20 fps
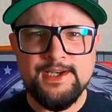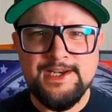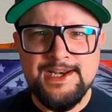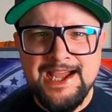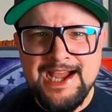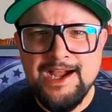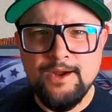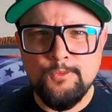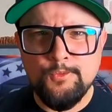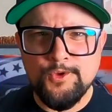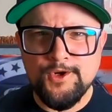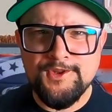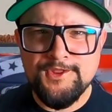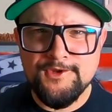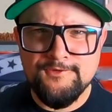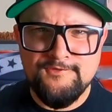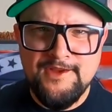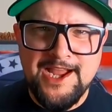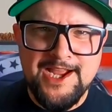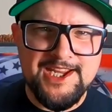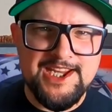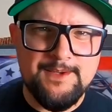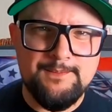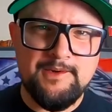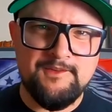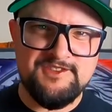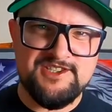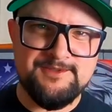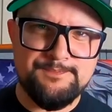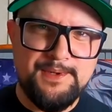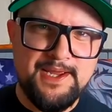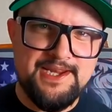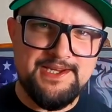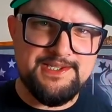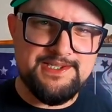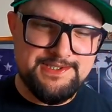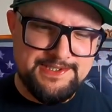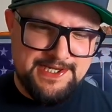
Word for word: Now we're in the vacuum of space.